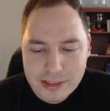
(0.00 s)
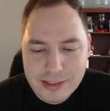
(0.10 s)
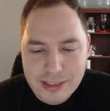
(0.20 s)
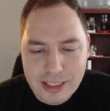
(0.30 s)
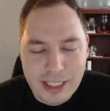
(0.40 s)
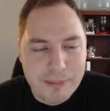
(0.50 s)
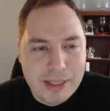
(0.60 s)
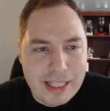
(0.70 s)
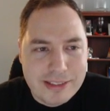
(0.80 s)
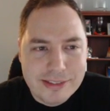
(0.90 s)
Oh, but
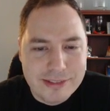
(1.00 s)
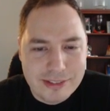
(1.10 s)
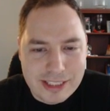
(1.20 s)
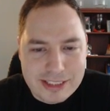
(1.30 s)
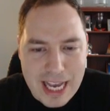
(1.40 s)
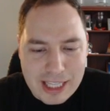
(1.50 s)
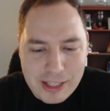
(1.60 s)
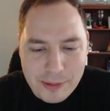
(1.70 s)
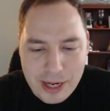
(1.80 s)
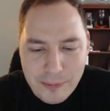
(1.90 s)
that's exactly
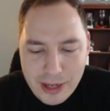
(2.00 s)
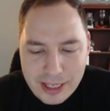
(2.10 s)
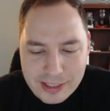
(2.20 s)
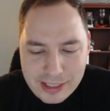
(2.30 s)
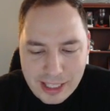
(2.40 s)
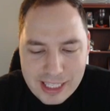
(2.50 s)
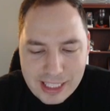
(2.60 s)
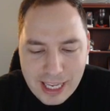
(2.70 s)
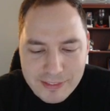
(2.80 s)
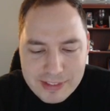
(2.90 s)
what I wanted in lightning.
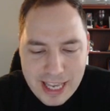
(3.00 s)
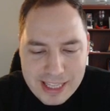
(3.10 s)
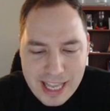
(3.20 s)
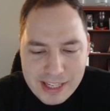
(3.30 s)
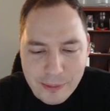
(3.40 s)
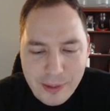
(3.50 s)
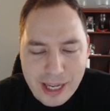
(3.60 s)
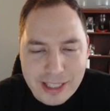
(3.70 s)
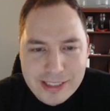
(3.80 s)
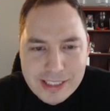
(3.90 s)
Haven't had that in a
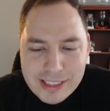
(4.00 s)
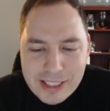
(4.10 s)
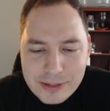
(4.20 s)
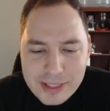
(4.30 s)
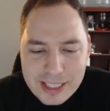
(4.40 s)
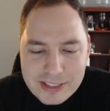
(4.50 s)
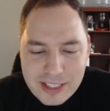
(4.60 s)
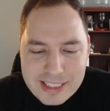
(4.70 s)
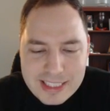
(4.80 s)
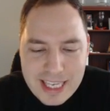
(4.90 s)
while. Okay, so
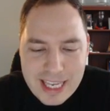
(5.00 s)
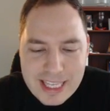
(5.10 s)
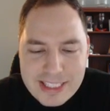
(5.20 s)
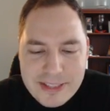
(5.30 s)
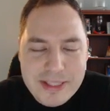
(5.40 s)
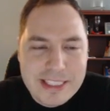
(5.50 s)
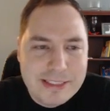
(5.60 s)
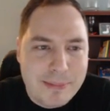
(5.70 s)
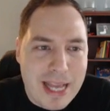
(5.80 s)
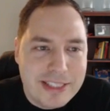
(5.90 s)
let's get into these
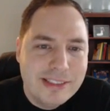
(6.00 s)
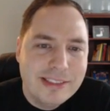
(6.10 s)
matches.